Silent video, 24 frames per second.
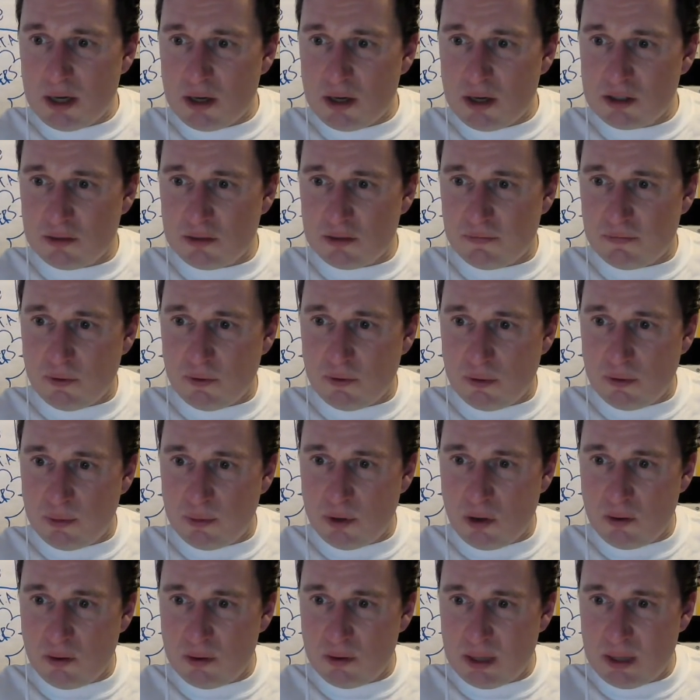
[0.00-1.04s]
full
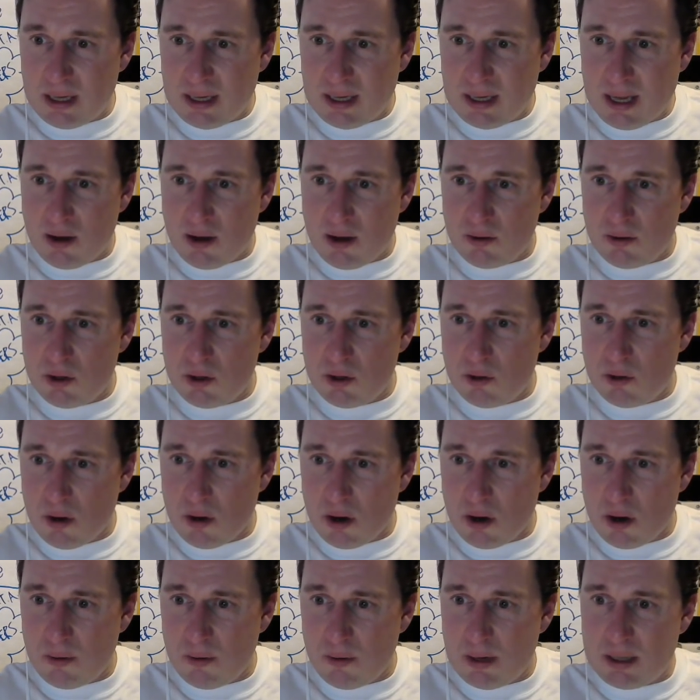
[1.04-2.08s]
blown like how you
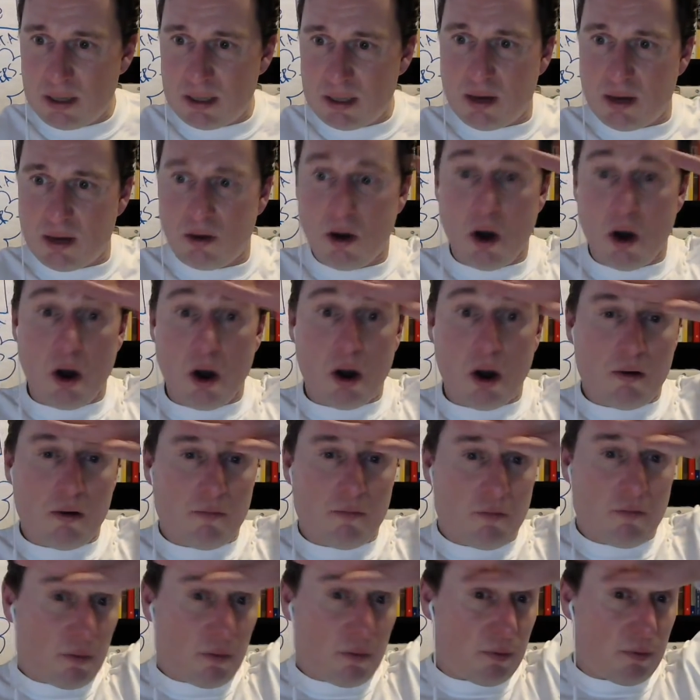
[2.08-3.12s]
are right now,
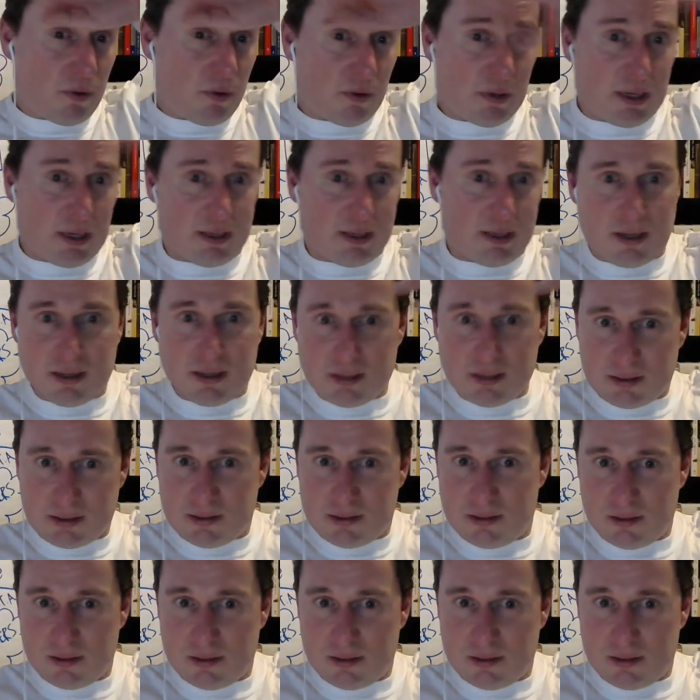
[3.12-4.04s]
full blown like this,